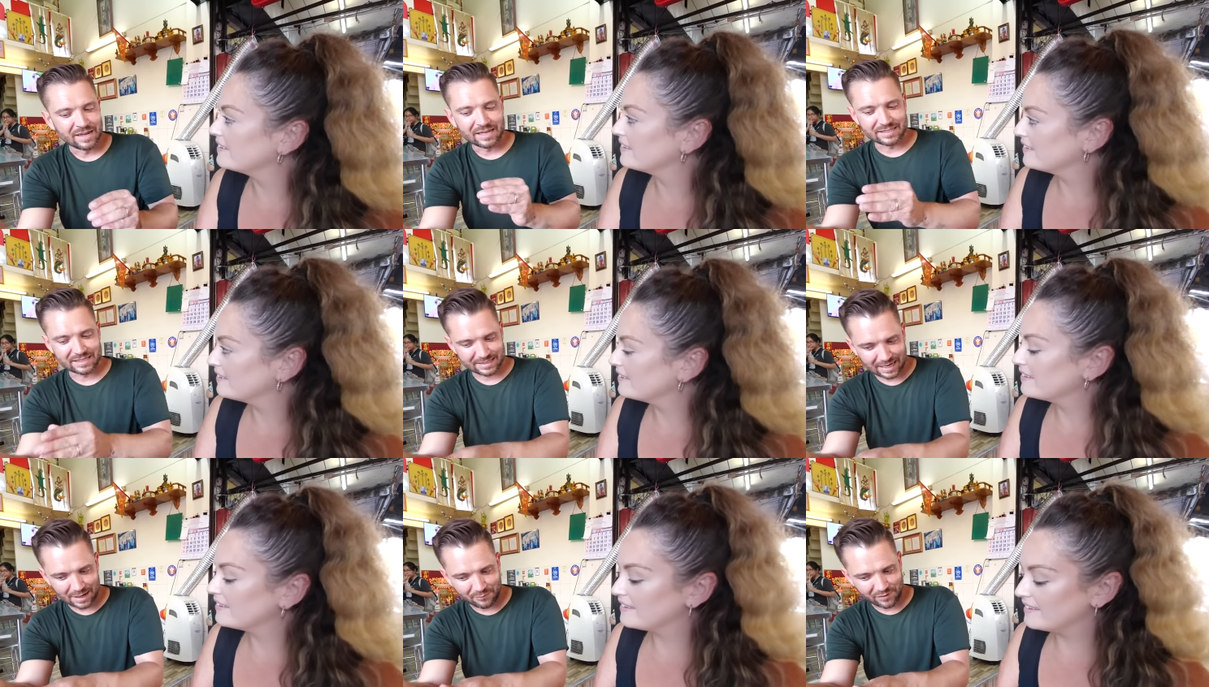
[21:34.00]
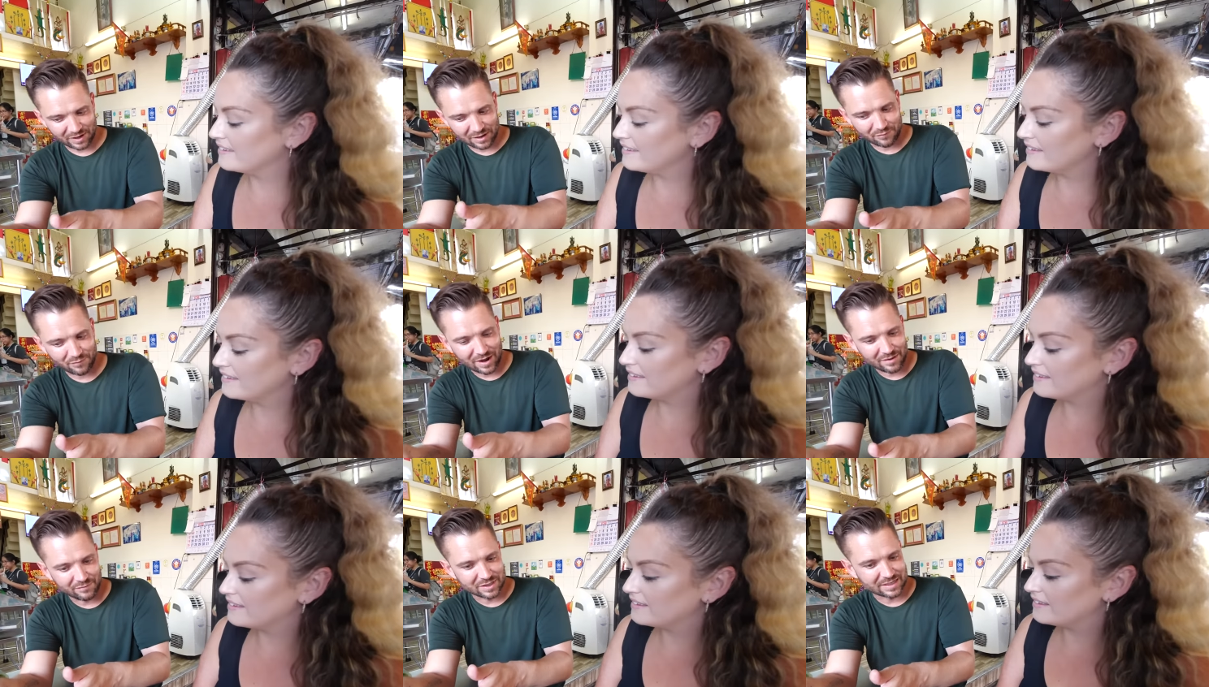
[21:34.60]
Speaker 1: is the same thing that
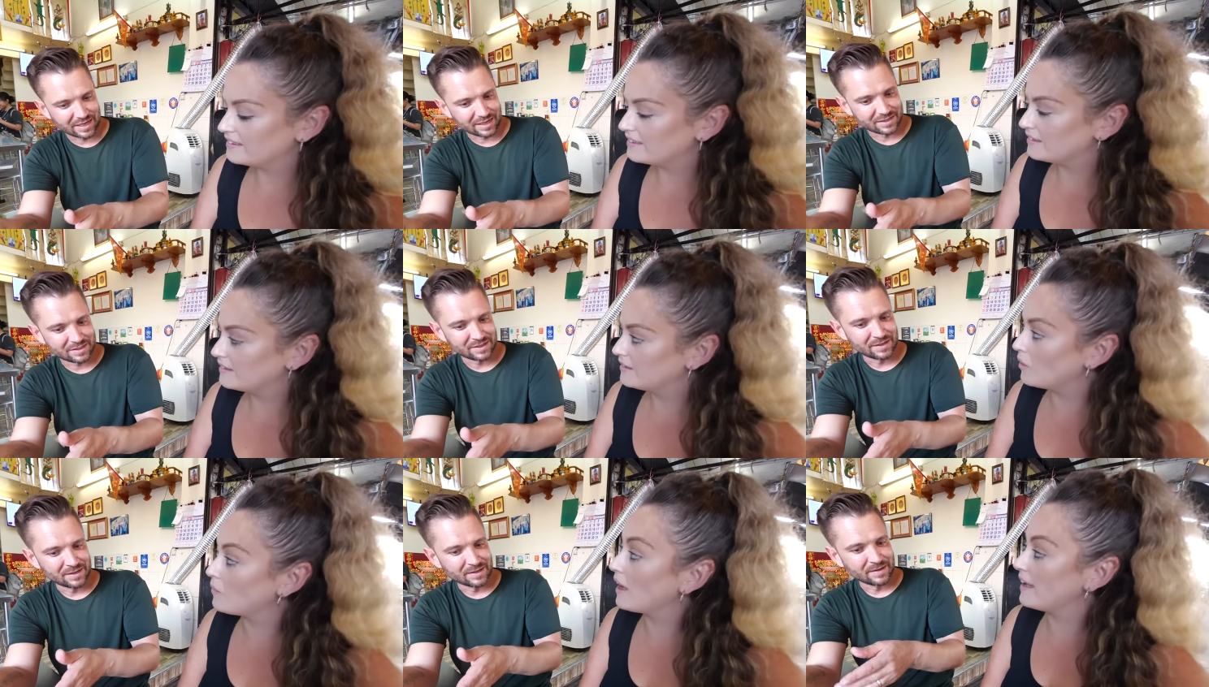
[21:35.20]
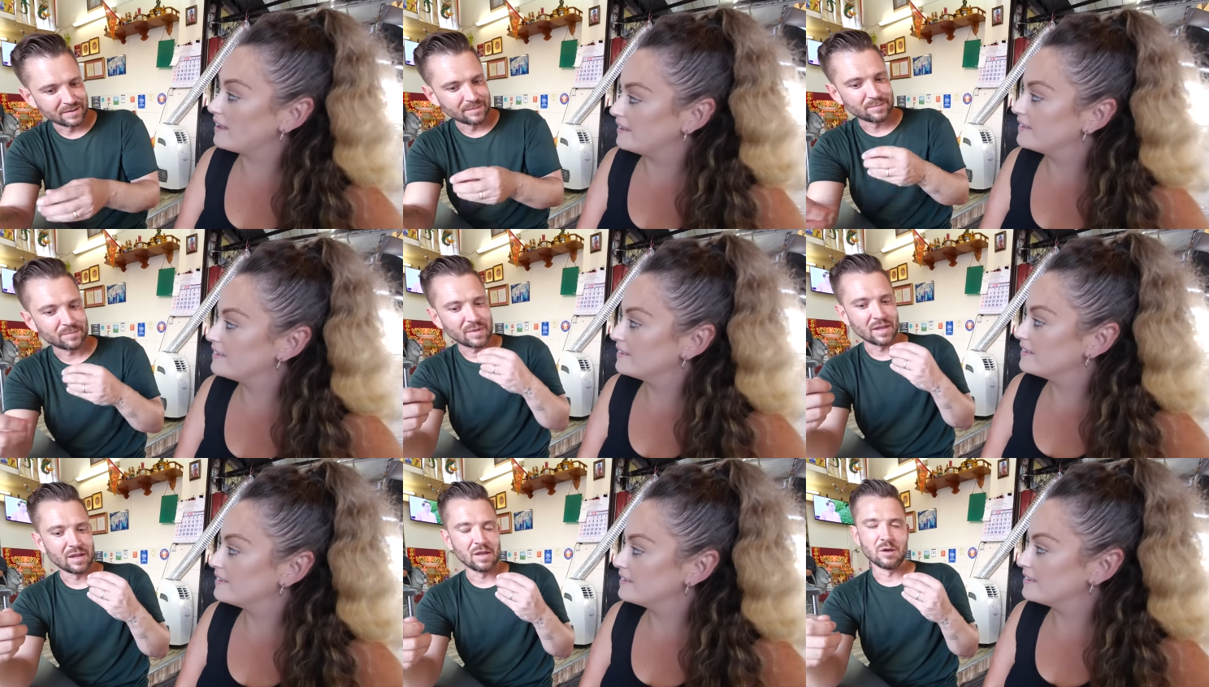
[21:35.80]
flavours this. Okay.
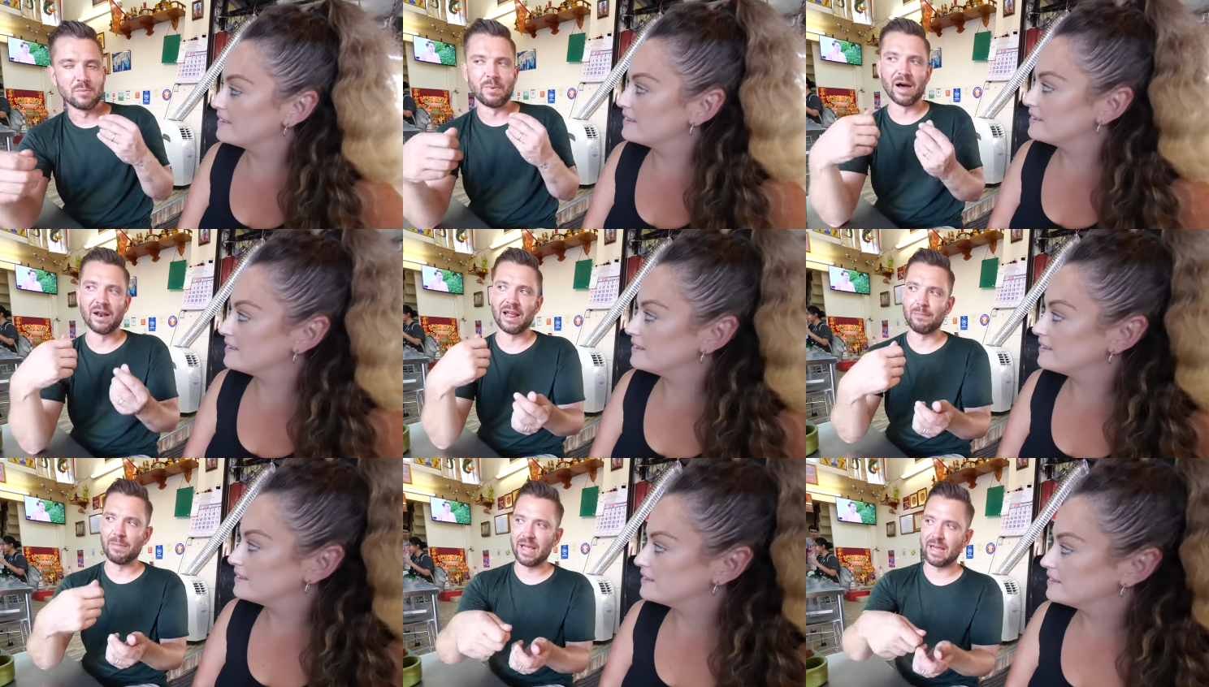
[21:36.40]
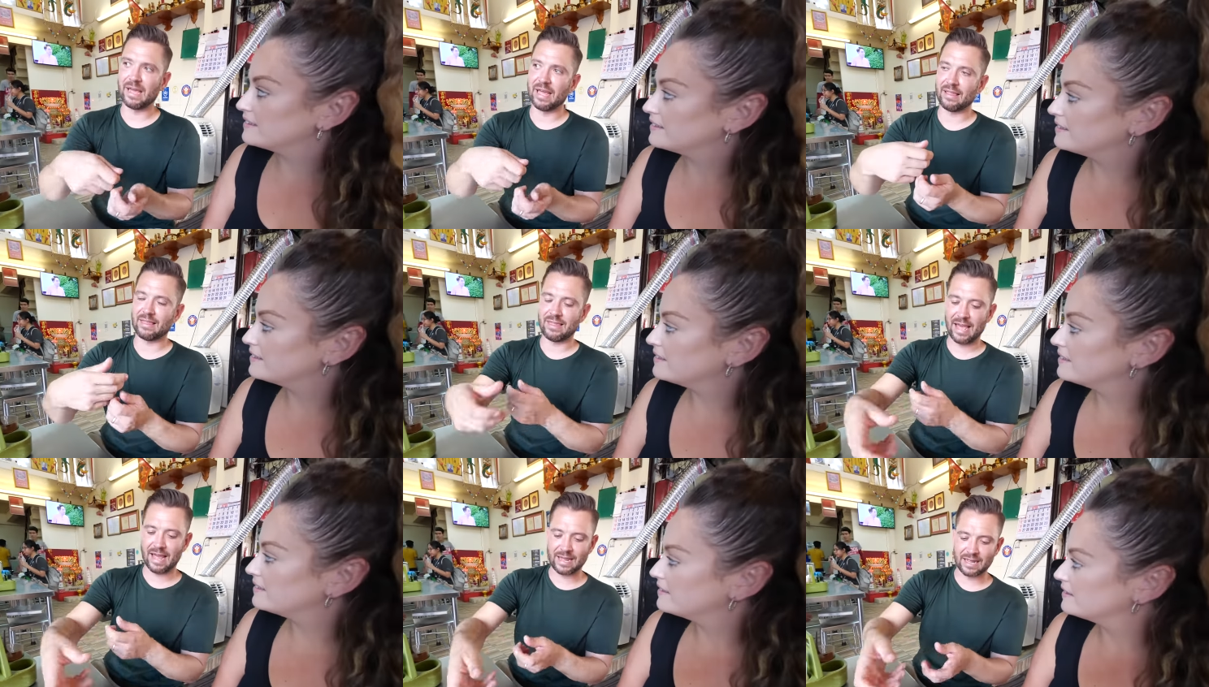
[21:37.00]
But they make it
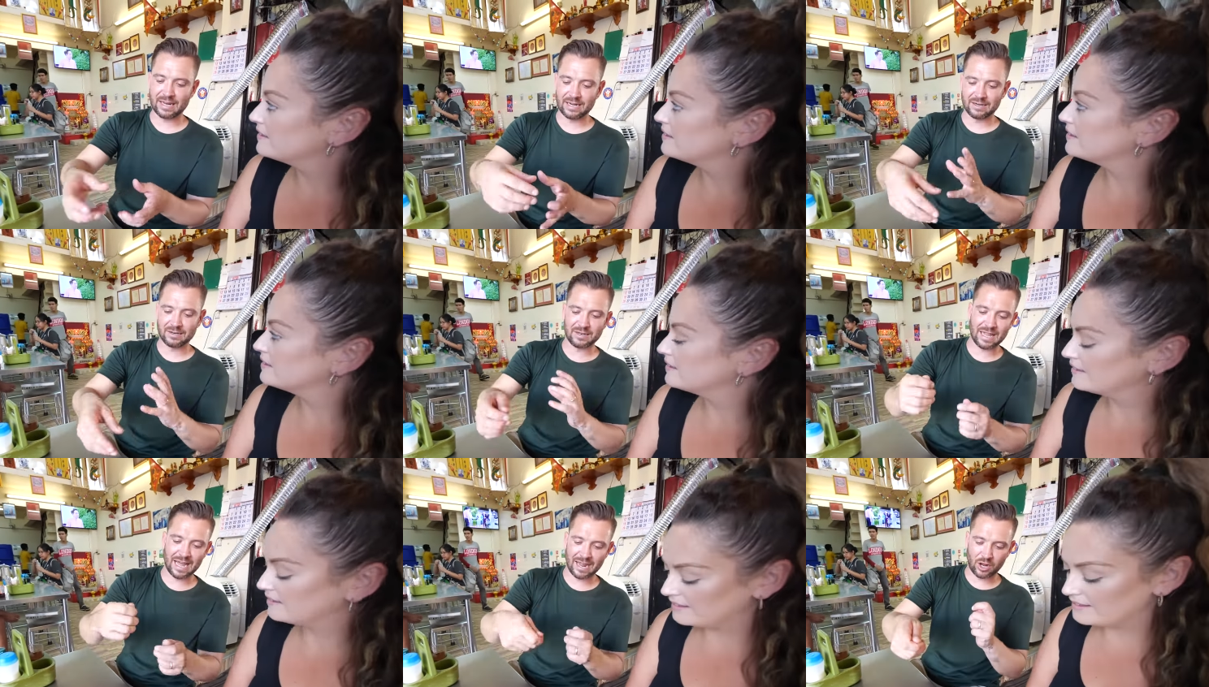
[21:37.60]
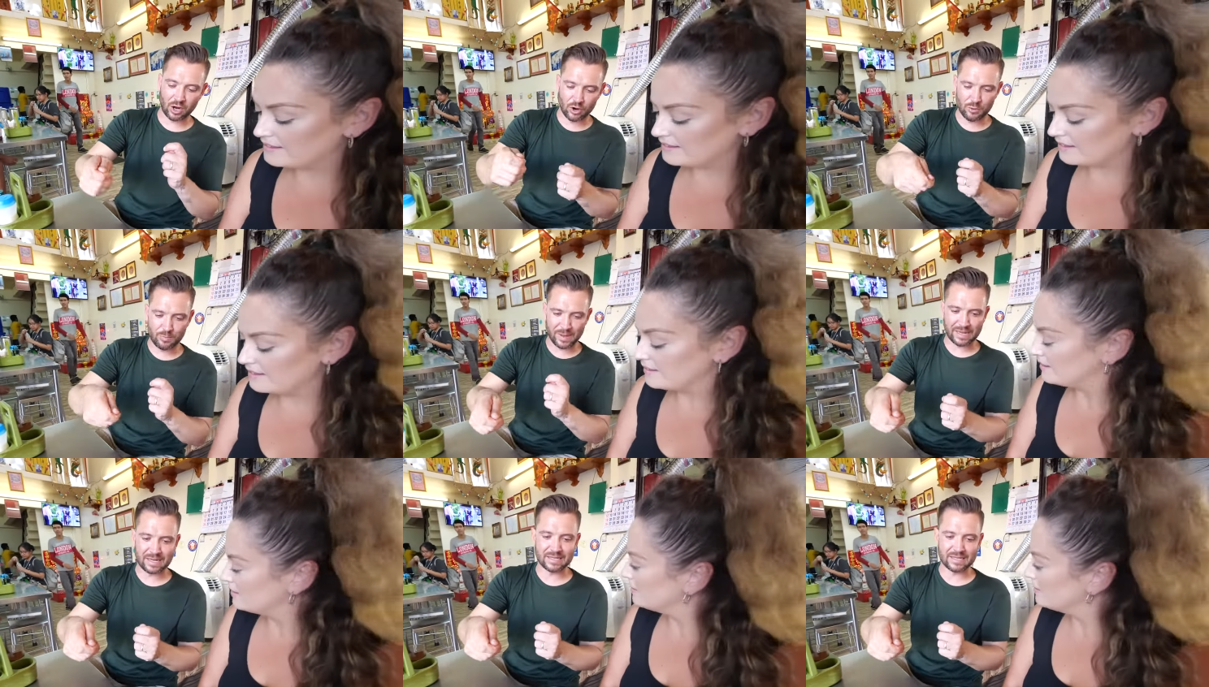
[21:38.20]
thick and that gloopy